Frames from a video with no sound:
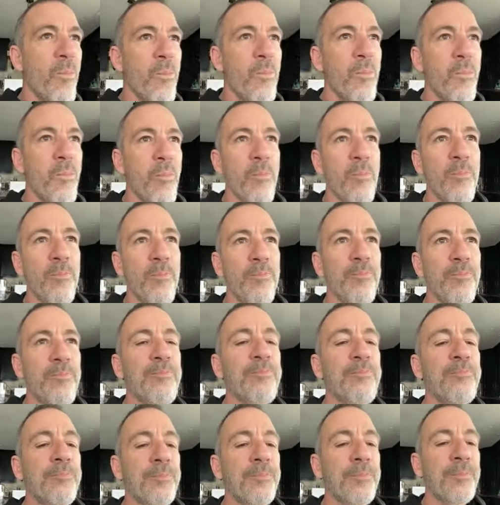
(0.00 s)
you,
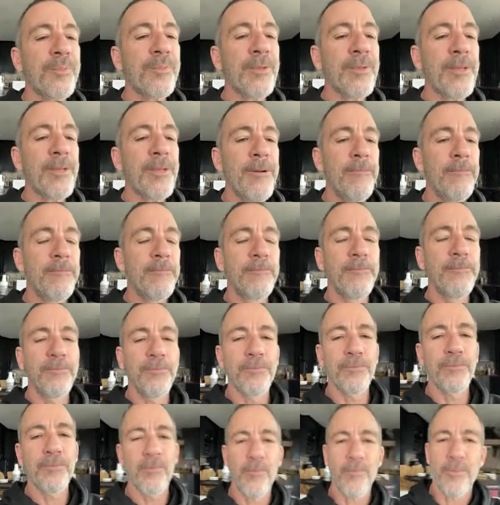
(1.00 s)
I've one
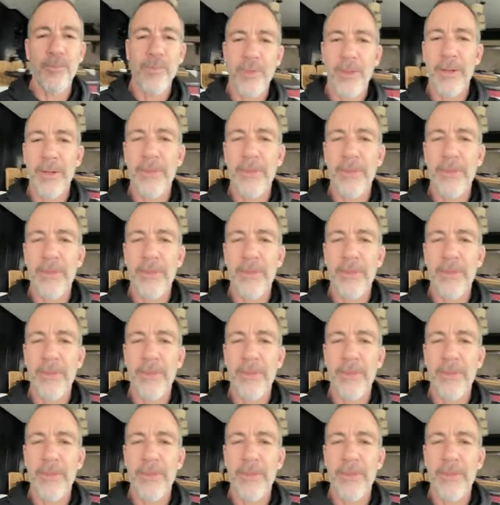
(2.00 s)
thing. I